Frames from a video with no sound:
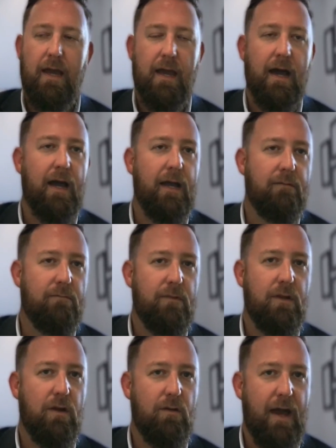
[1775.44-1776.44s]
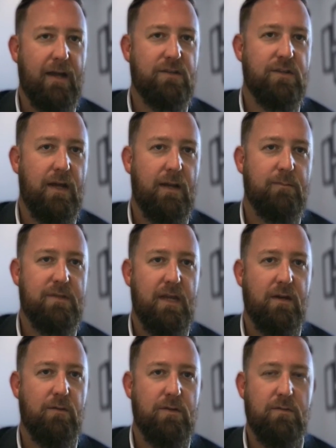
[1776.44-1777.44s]
AI, action items,
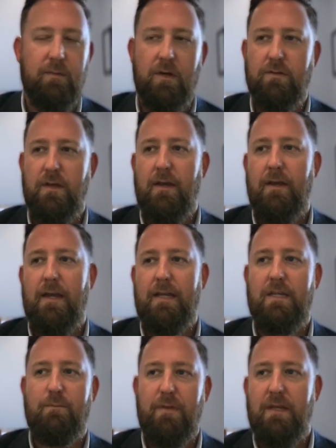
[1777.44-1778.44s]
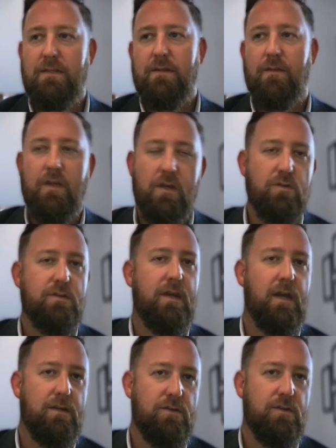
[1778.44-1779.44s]
takeaways from those. It depends on the use
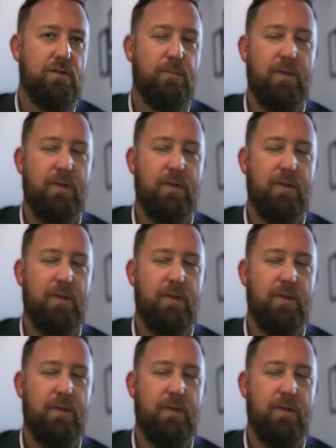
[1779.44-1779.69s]
case.